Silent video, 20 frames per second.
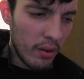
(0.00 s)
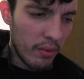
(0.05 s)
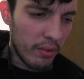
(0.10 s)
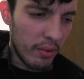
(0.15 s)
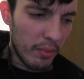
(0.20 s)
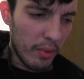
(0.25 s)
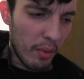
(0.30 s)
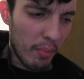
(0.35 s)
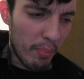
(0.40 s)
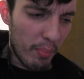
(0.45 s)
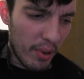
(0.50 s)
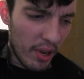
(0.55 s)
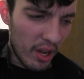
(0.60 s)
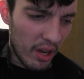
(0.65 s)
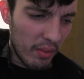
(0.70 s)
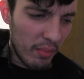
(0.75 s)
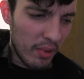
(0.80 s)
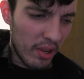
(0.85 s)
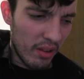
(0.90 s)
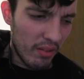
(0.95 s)
From the
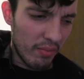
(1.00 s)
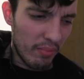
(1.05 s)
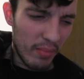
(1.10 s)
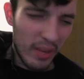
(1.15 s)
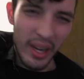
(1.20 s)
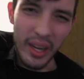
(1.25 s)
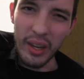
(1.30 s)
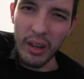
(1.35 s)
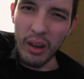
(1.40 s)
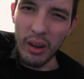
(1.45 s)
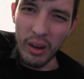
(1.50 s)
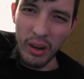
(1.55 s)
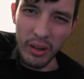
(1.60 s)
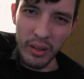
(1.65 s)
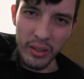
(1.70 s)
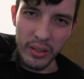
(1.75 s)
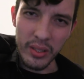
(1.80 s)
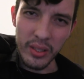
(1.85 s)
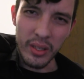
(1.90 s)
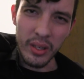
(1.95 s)
bottom of my
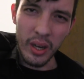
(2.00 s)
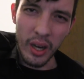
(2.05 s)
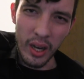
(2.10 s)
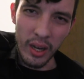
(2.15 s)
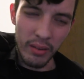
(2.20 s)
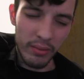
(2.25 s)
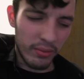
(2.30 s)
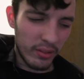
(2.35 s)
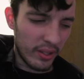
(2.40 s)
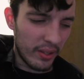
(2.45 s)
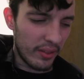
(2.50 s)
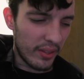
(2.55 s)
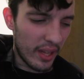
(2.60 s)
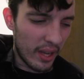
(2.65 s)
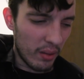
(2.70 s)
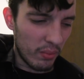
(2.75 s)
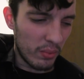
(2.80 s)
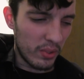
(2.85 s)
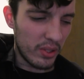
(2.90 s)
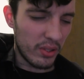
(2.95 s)
heart, Coughlin,
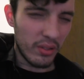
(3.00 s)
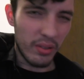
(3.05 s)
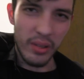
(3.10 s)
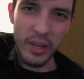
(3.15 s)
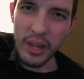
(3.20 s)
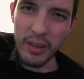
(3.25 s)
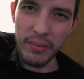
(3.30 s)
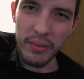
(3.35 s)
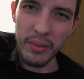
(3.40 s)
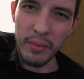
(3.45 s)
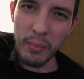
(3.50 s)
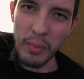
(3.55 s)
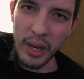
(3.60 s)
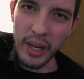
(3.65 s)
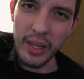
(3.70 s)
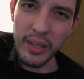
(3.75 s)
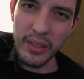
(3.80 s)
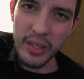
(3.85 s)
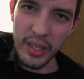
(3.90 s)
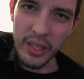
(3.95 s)
that was never
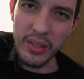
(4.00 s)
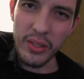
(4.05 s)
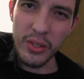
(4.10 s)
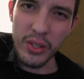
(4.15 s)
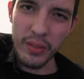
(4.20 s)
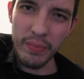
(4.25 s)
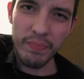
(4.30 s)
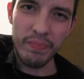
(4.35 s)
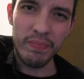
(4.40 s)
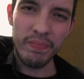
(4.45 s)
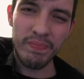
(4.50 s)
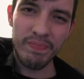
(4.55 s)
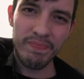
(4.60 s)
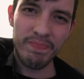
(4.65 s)
my intention.